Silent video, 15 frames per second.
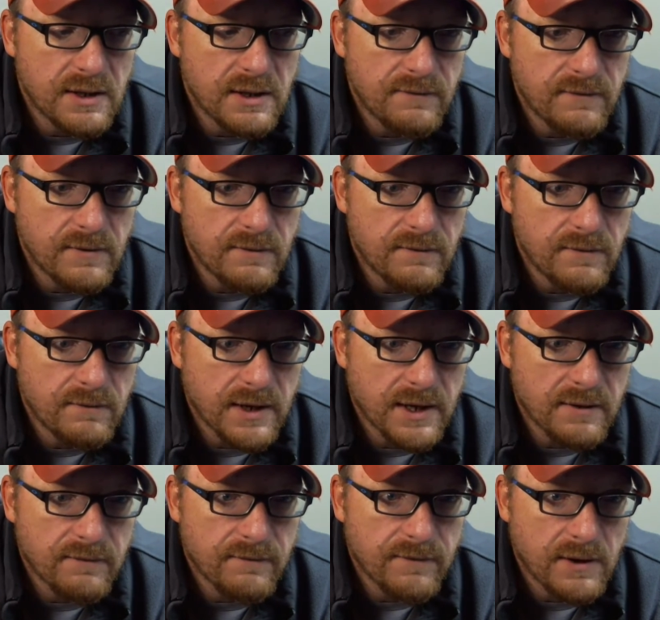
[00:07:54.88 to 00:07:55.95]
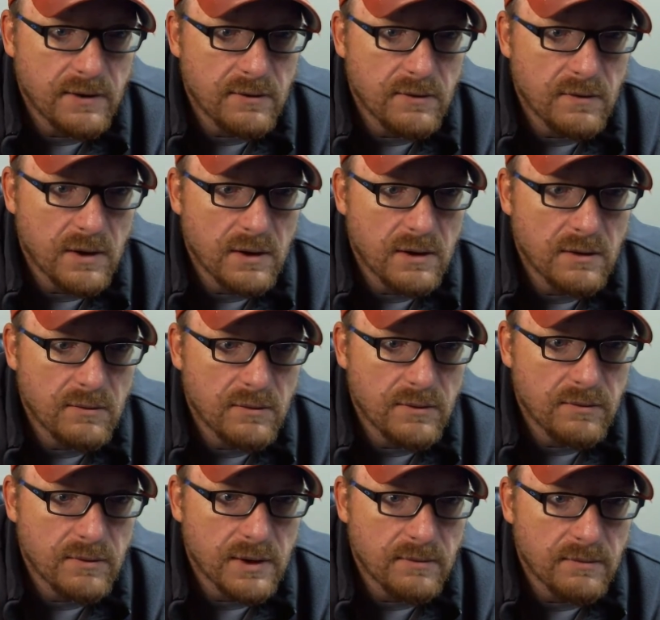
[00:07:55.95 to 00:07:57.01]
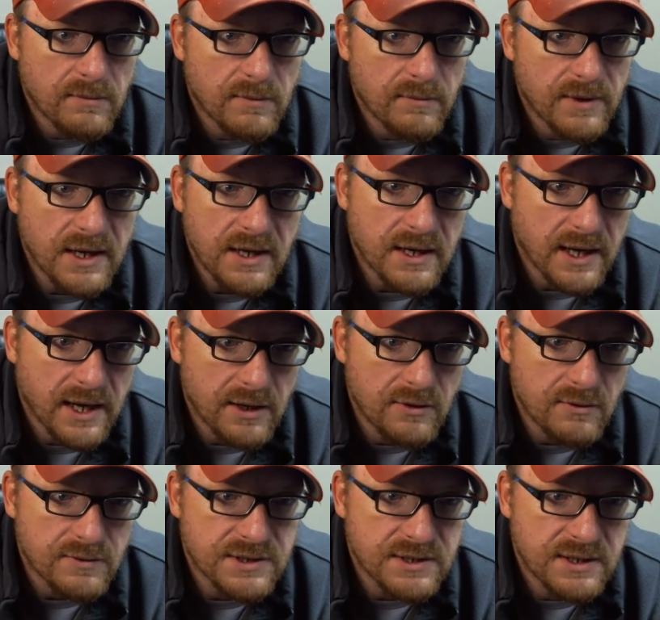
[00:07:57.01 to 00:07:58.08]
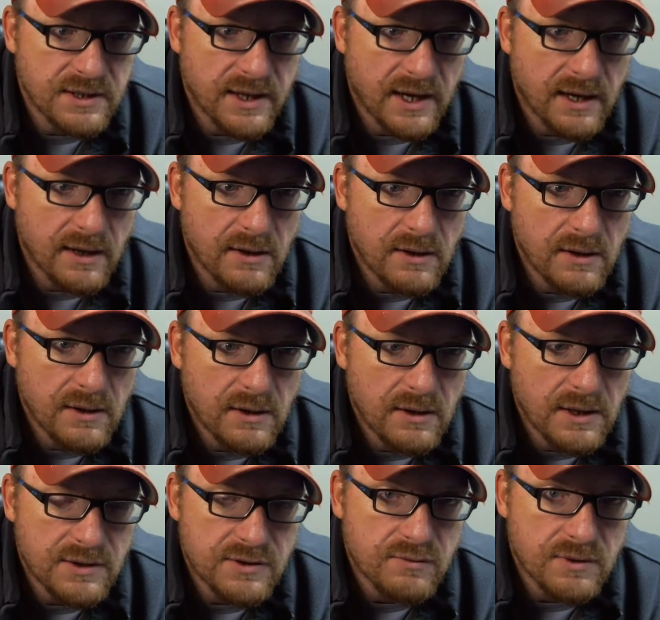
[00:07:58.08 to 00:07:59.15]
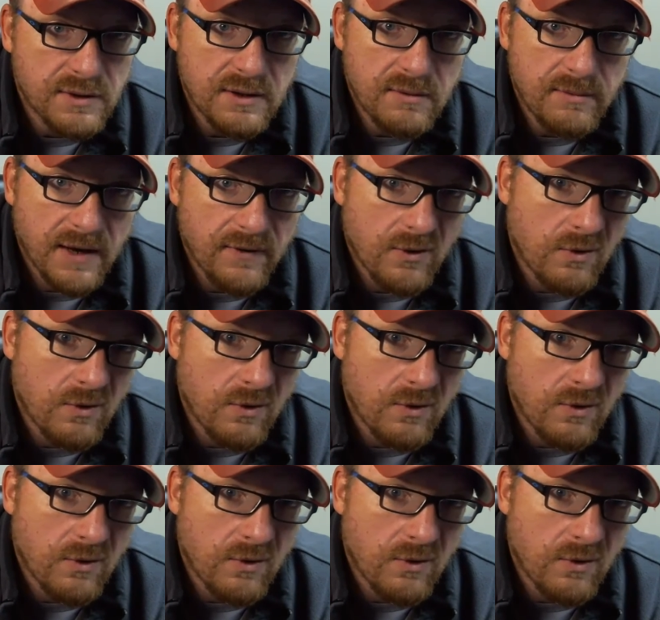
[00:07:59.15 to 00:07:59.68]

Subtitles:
if you've kind of followed along with what I'm getting at, you'll see that it's really about the